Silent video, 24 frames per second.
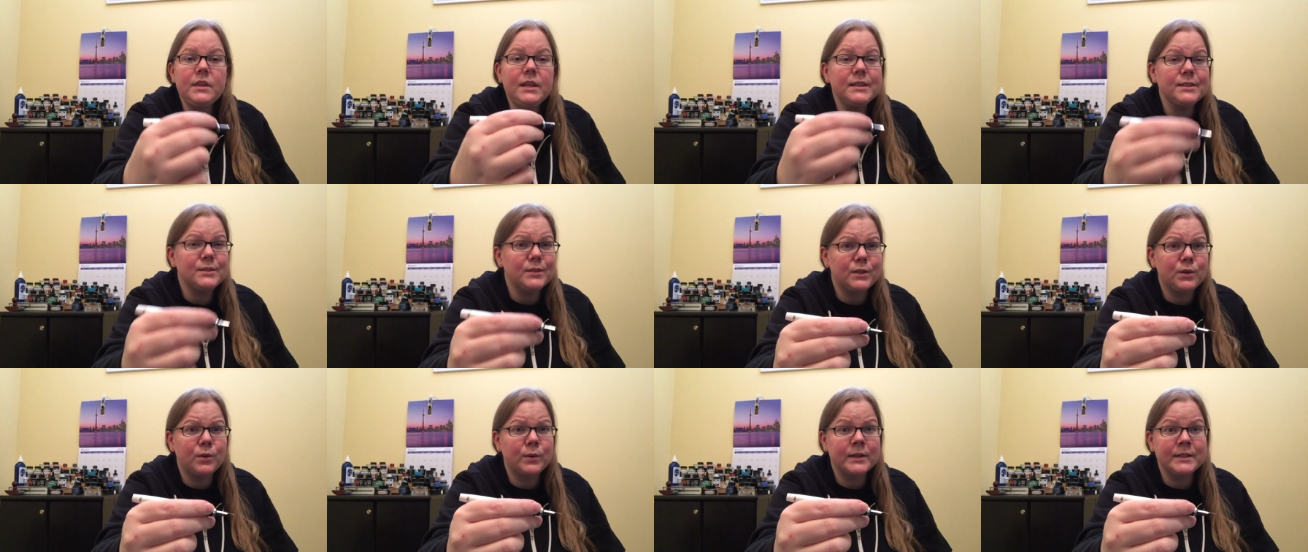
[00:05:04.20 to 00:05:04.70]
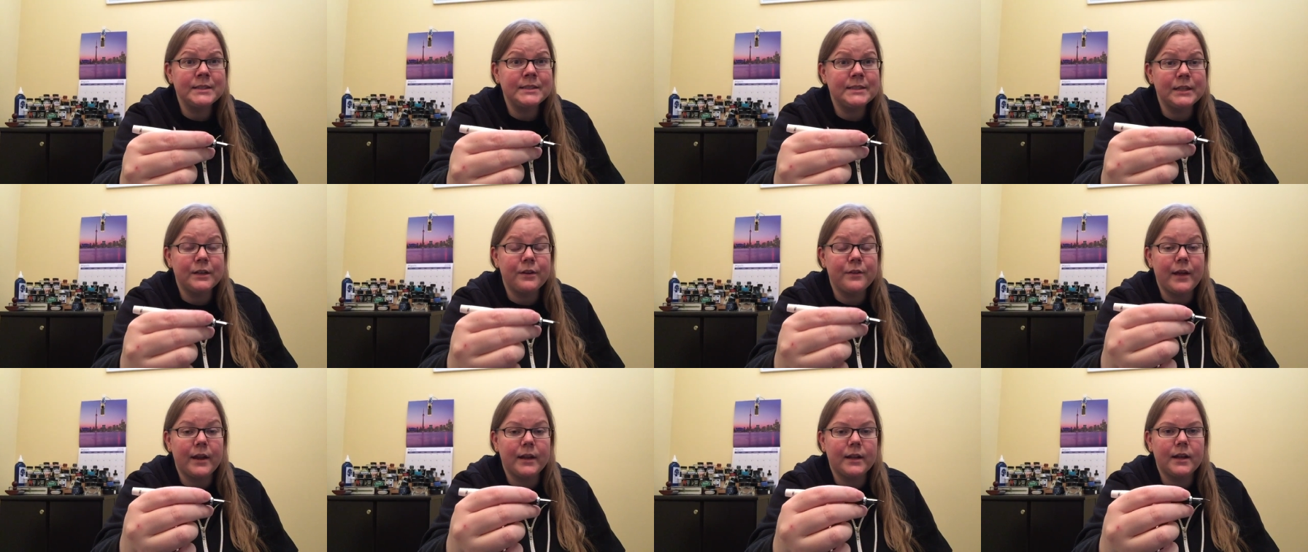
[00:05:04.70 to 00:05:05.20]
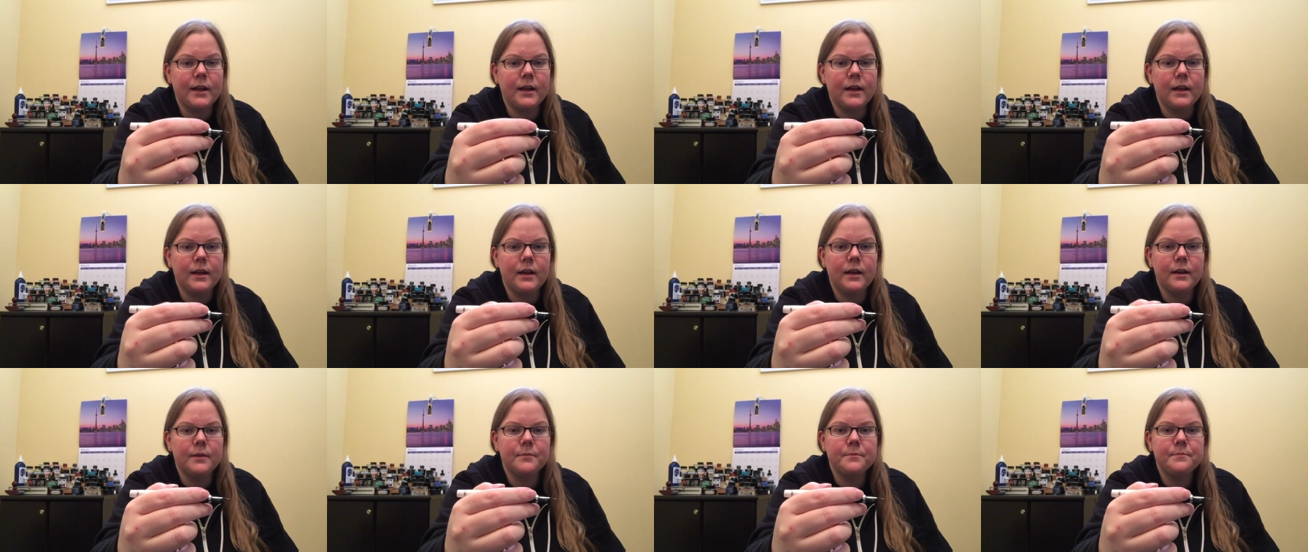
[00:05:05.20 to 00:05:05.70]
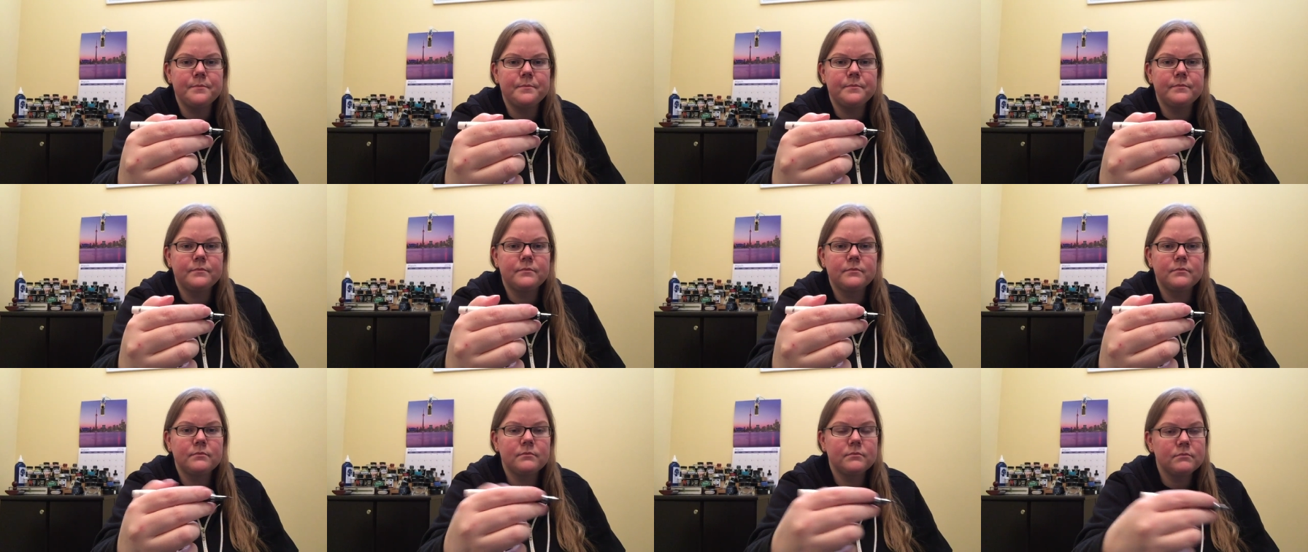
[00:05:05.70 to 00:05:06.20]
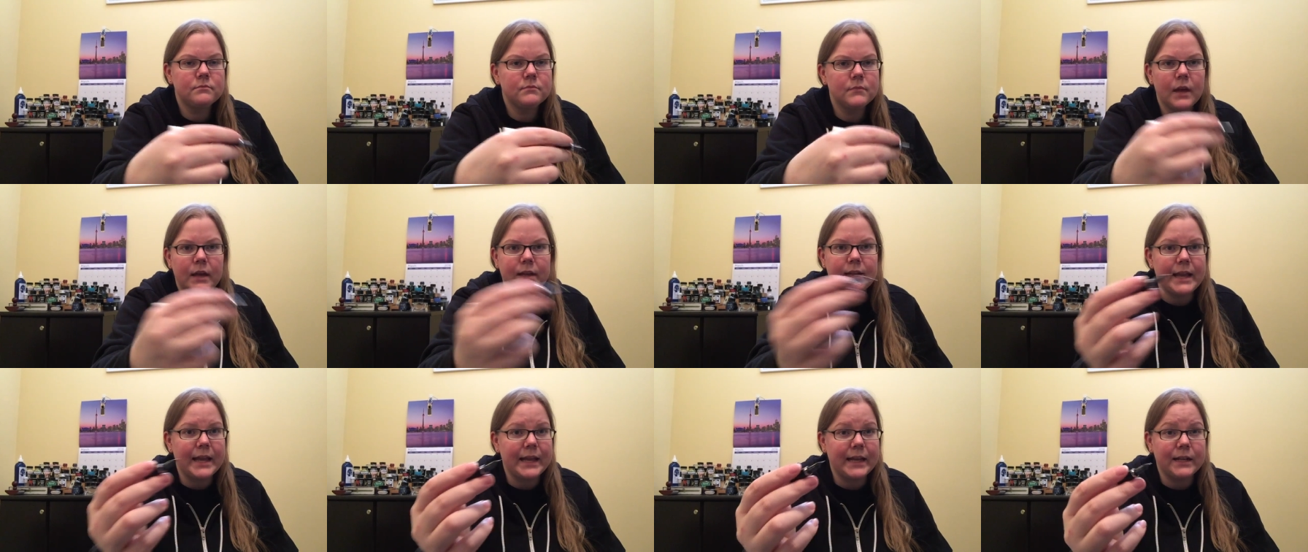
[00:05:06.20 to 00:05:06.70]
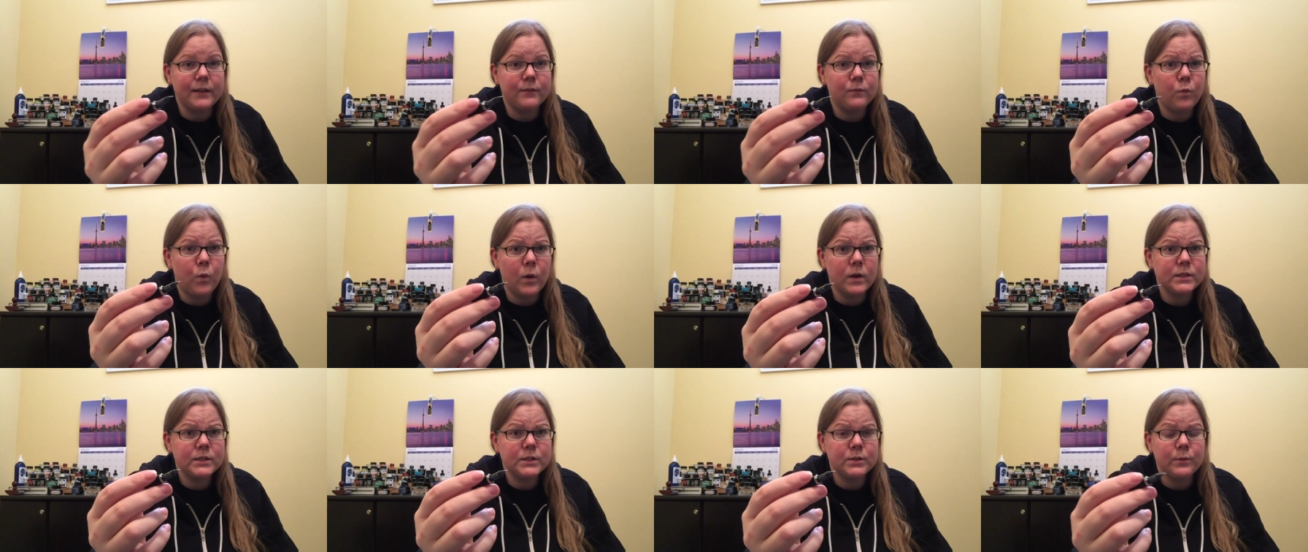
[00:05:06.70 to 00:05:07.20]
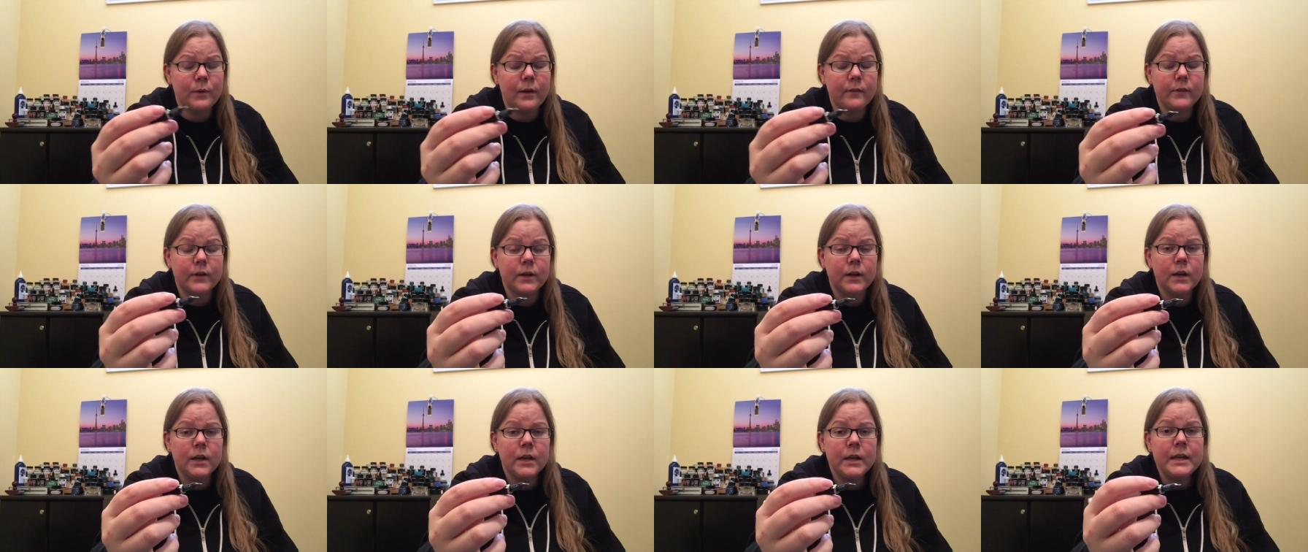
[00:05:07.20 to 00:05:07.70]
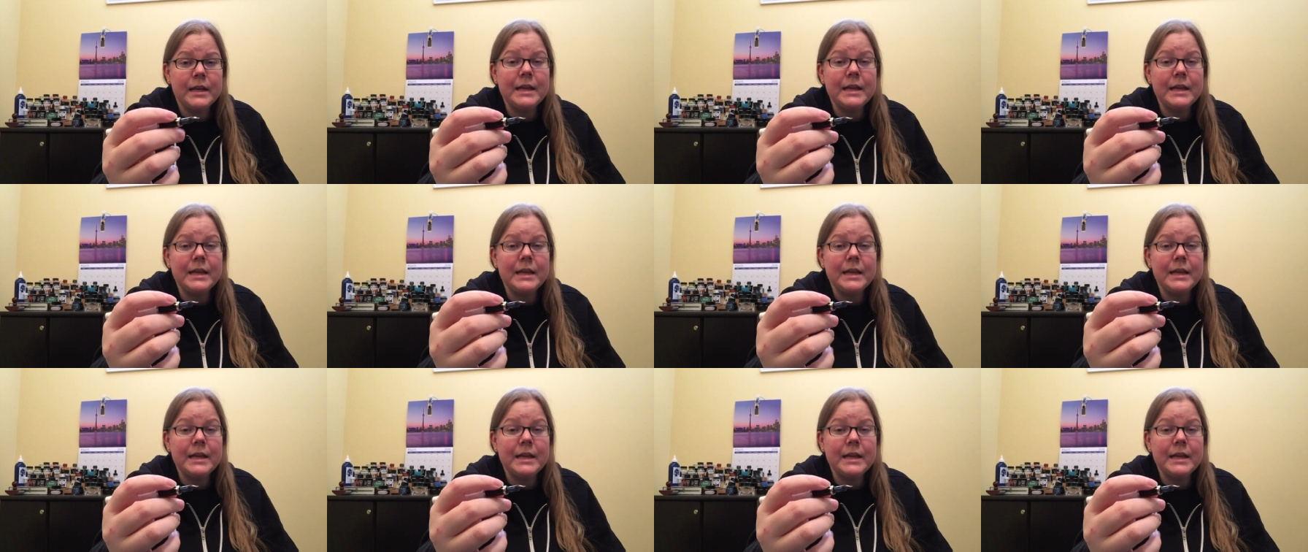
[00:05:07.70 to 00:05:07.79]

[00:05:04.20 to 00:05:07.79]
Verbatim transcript: so don't consider that um, a negative whatsoever.